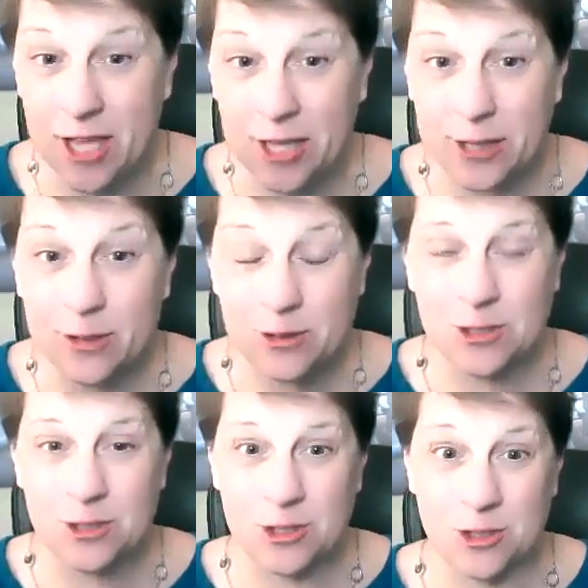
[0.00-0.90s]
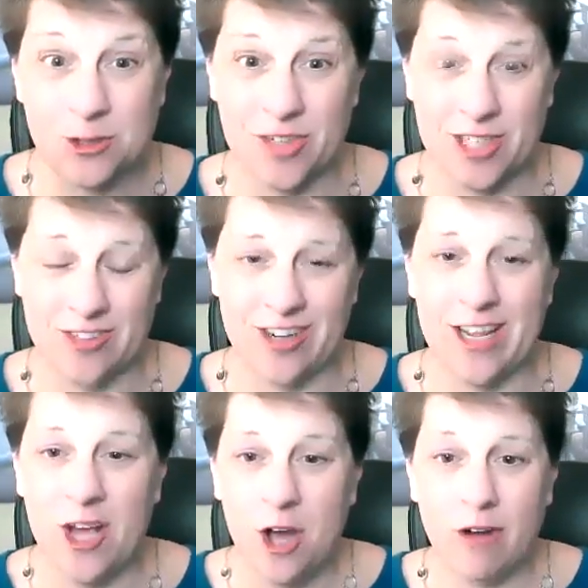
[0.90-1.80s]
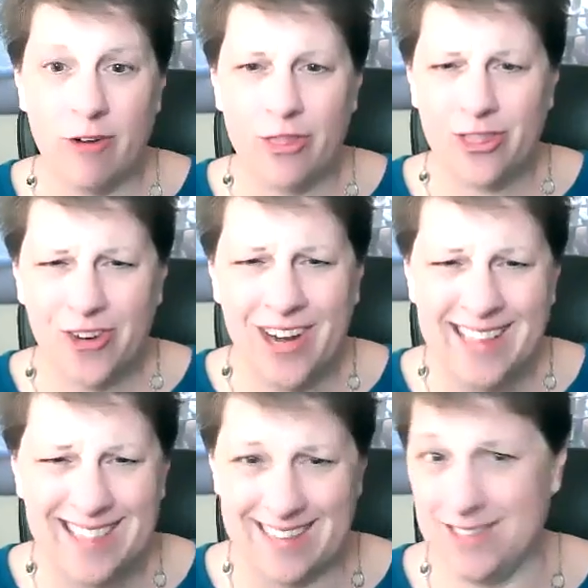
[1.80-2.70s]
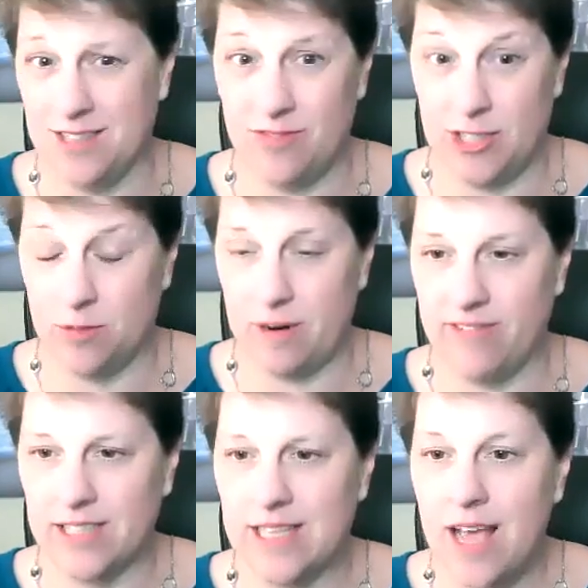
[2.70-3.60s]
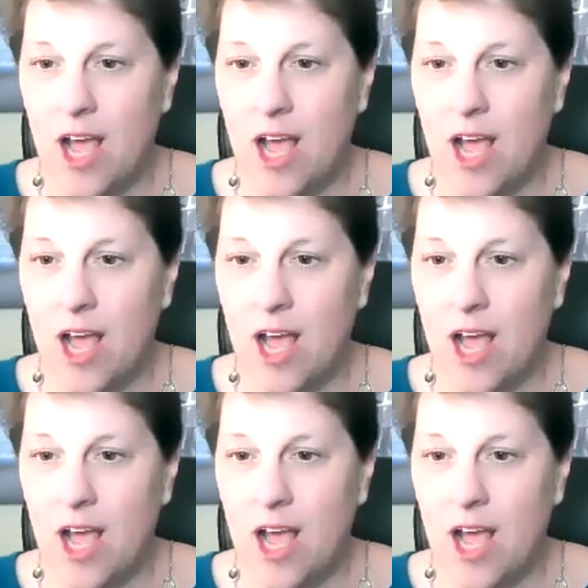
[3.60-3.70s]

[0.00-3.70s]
Huge victory over 30,000 false prophets